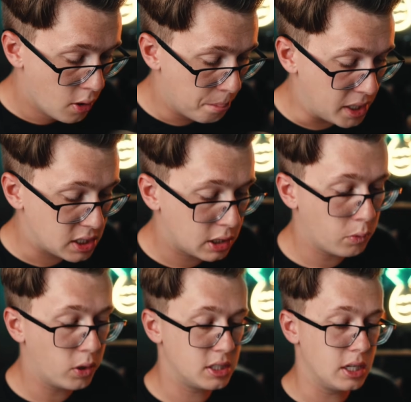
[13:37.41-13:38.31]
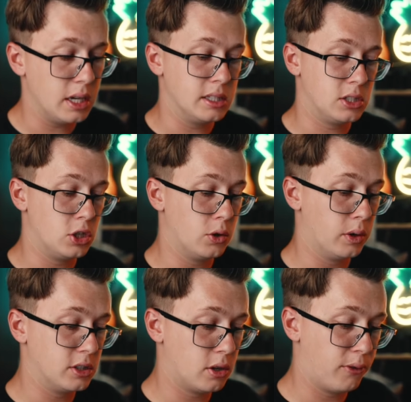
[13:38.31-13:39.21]
basically what it's
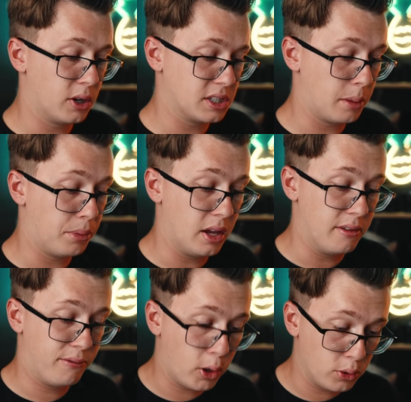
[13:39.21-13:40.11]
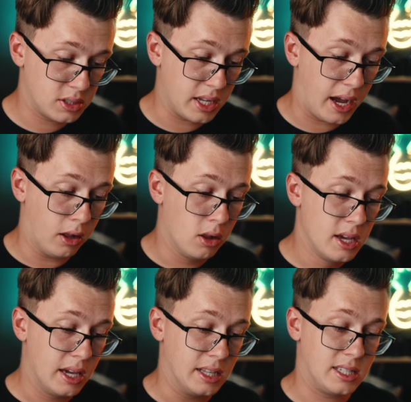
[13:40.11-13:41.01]
doing, so for example, in photo style,
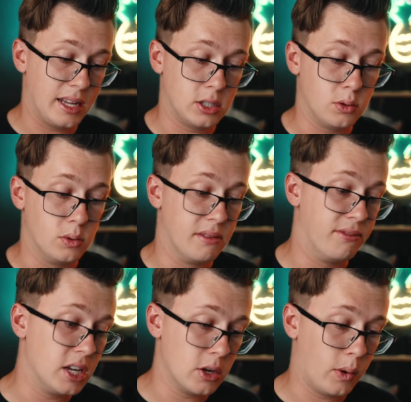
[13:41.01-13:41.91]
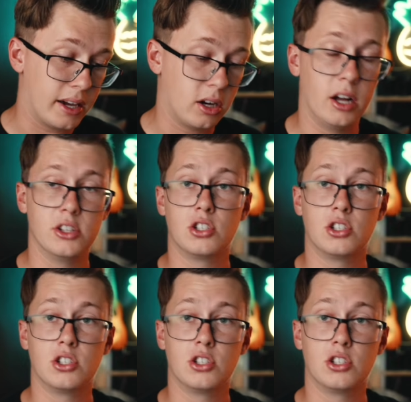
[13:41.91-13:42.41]
it's set to the video icon.